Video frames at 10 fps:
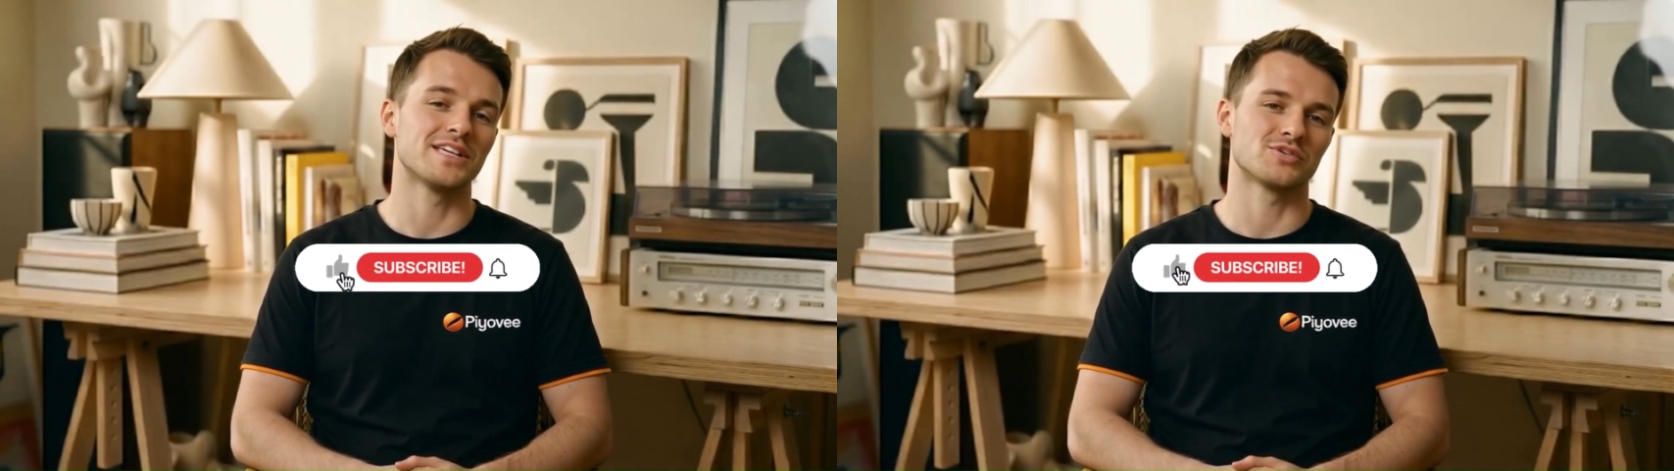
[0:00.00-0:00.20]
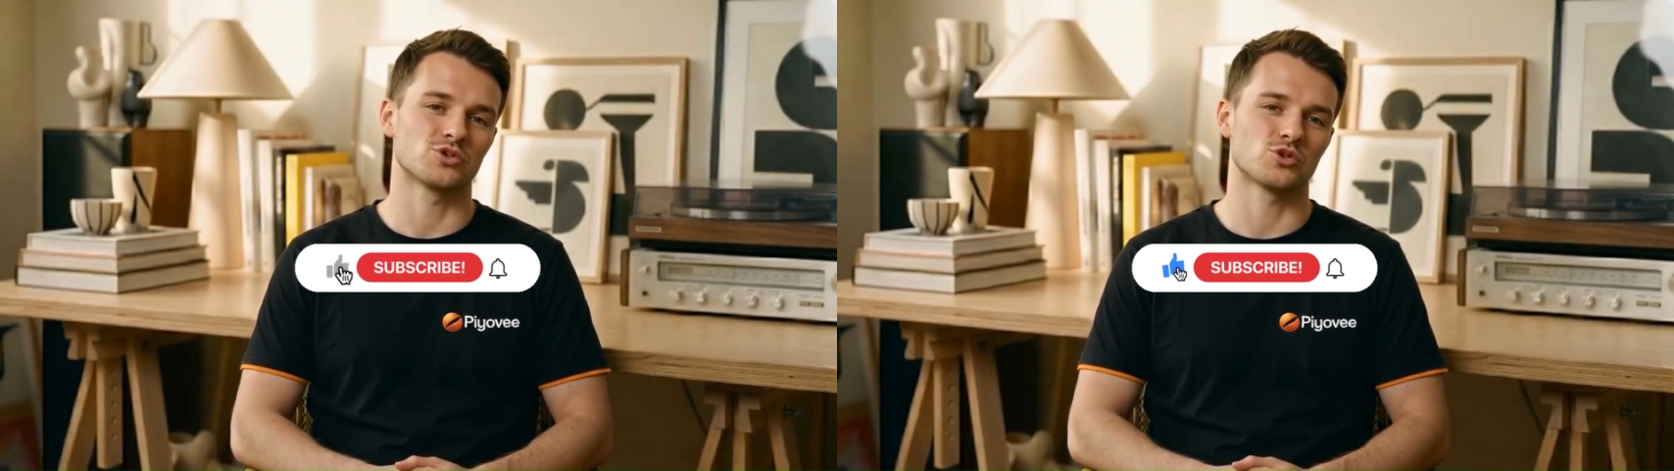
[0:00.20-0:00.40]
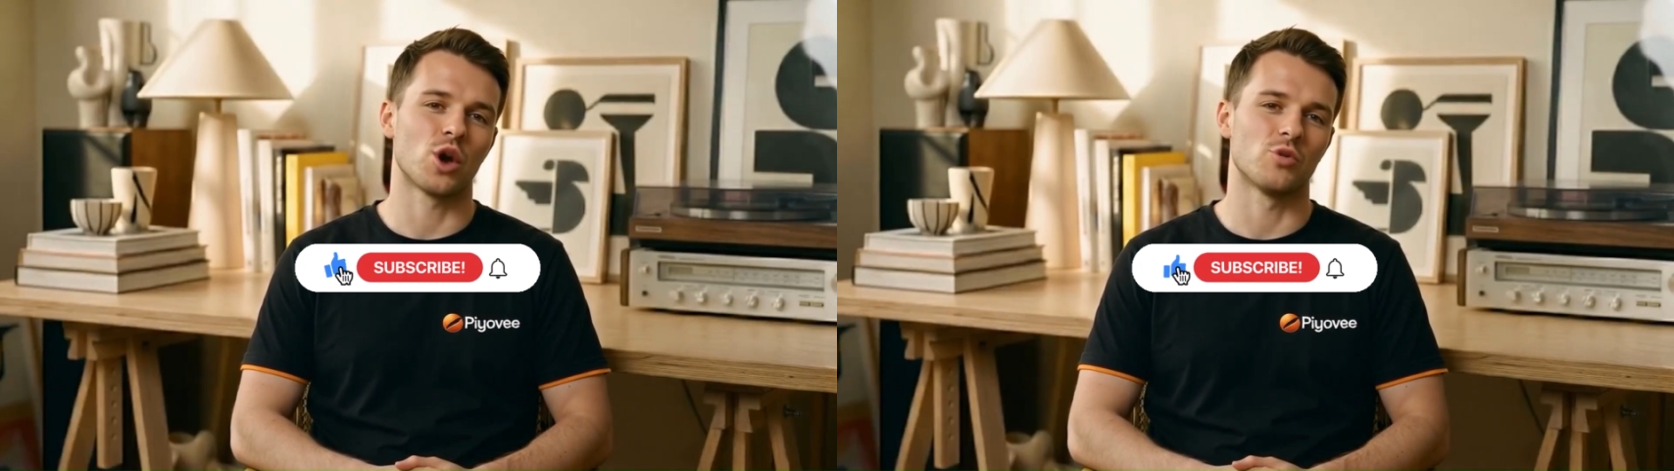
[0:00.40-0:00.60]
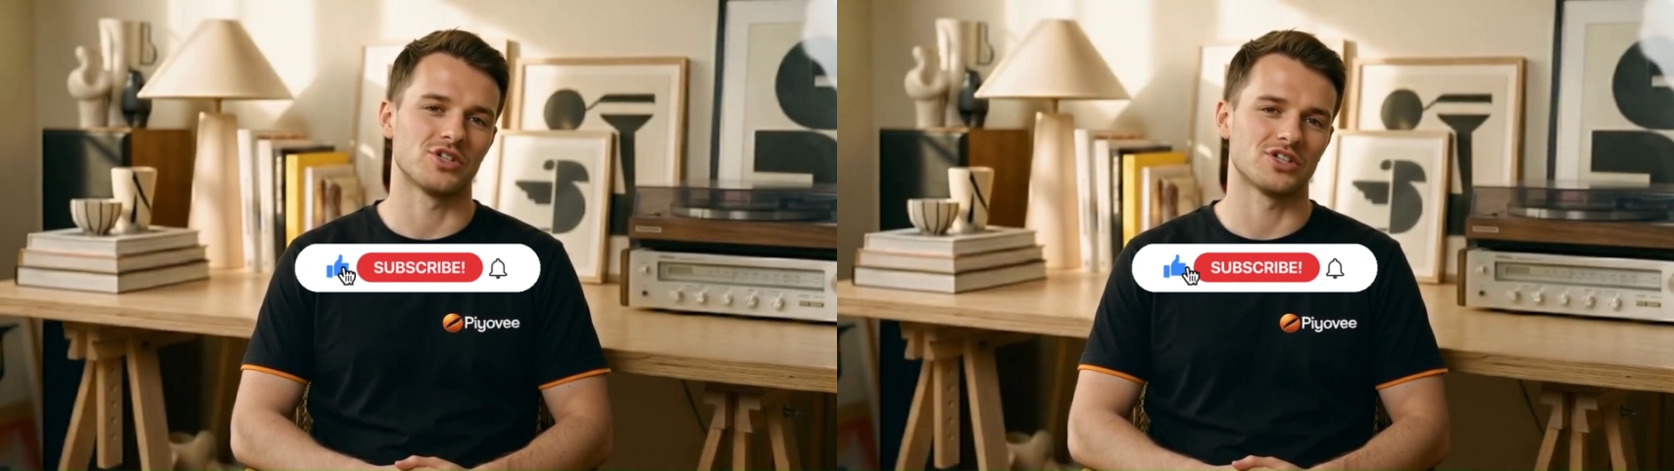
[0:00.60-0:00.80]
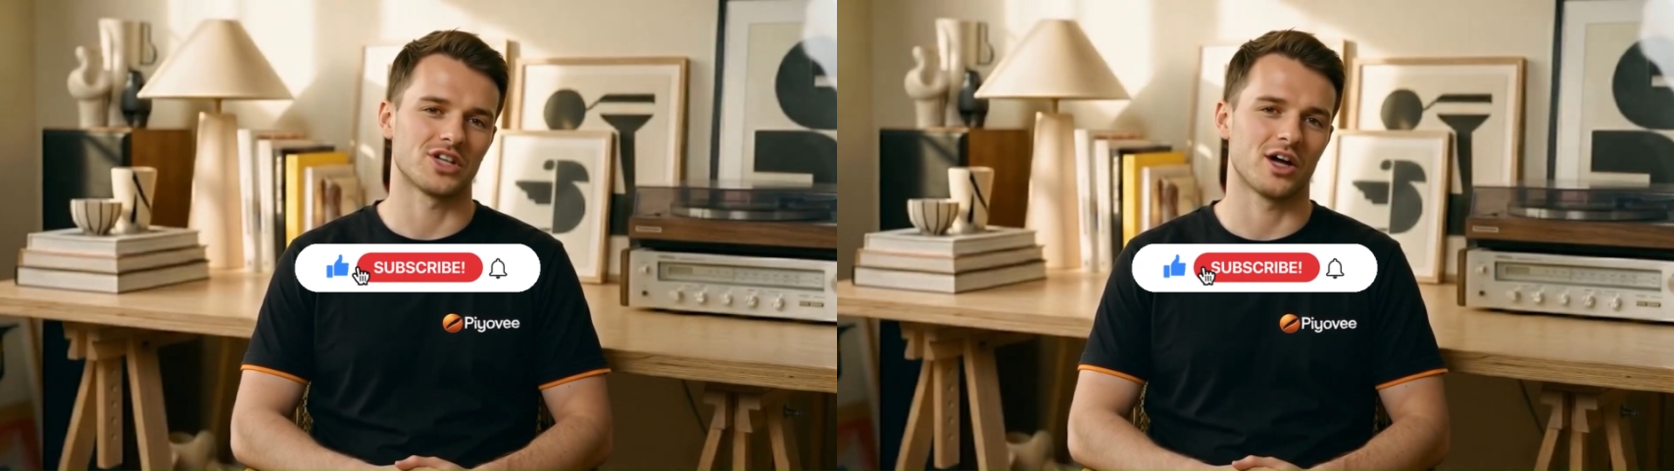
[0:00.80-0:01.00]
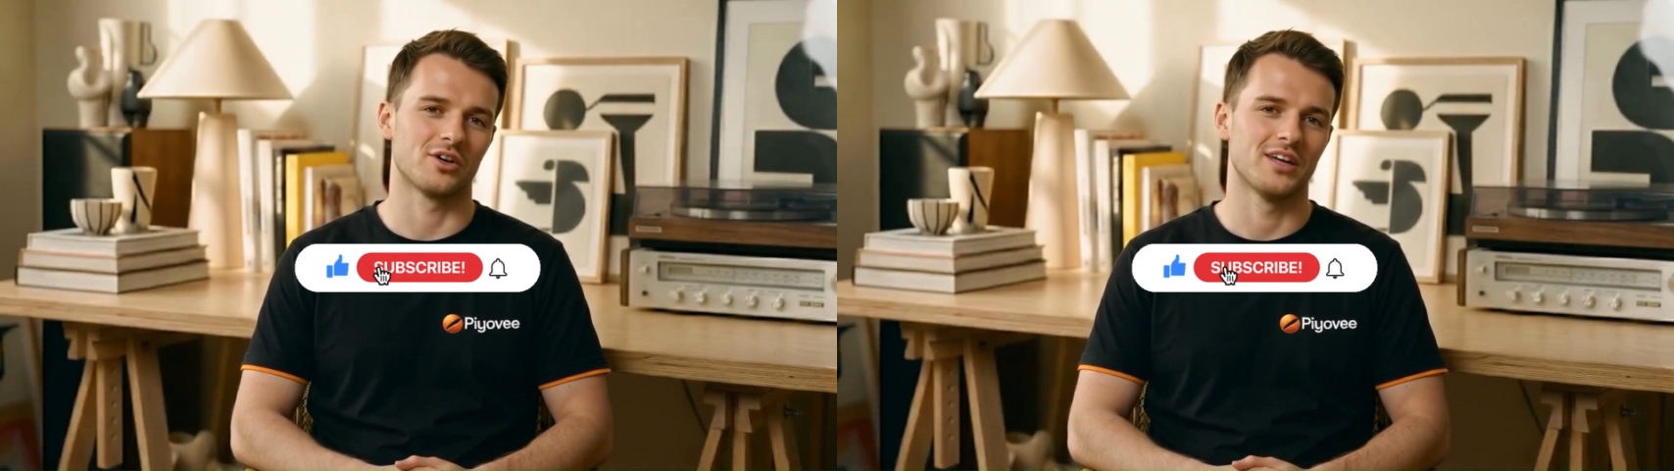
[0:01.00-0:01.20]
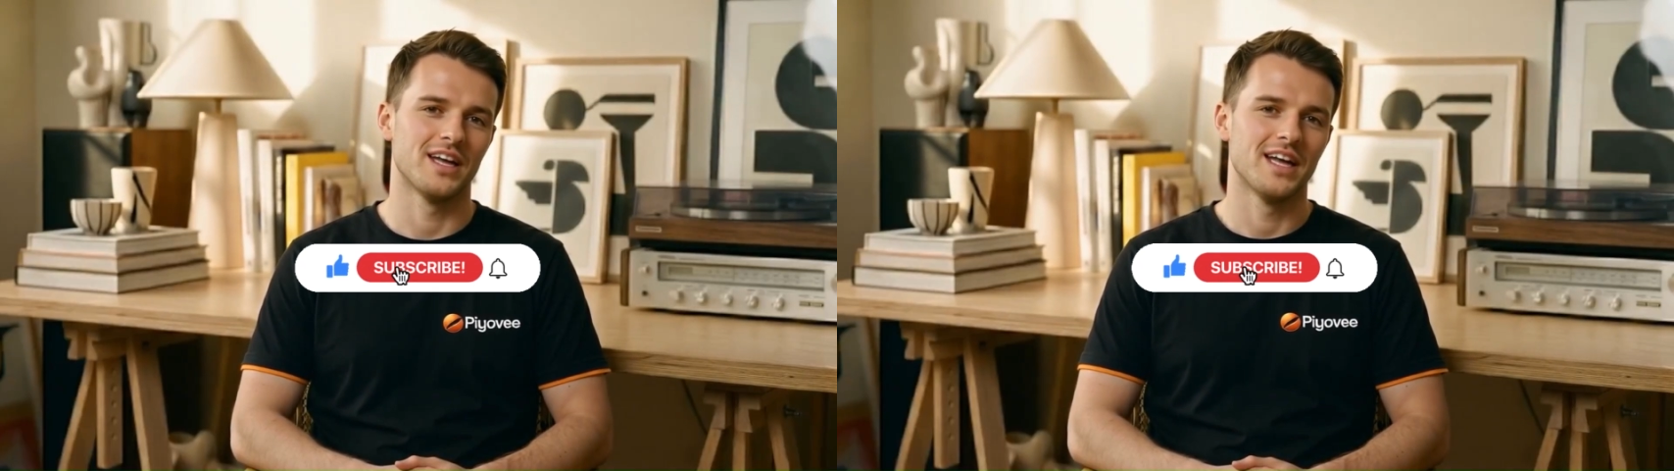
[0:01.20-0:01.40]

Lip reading: and subscribe to the channel.